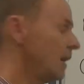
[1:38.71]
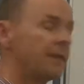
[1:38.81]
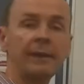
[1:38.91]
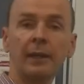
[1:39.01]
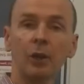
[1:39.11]

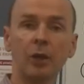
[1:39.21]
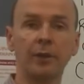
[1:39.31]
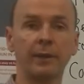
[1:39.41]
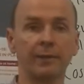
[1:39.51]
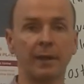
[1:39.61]
Then they know
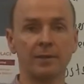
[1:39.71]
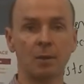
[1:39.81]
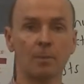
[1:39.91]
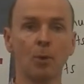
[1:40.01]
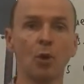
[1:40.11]
that if they sell
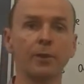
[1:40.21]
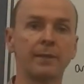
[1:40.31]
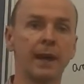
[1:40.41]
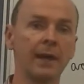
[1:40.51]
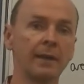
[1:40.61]
more than
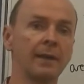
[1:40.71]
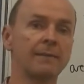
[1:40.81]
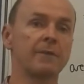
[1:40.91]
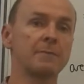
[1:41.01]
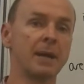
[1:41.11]
that,
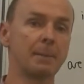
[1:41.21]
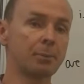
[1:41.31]
they've made a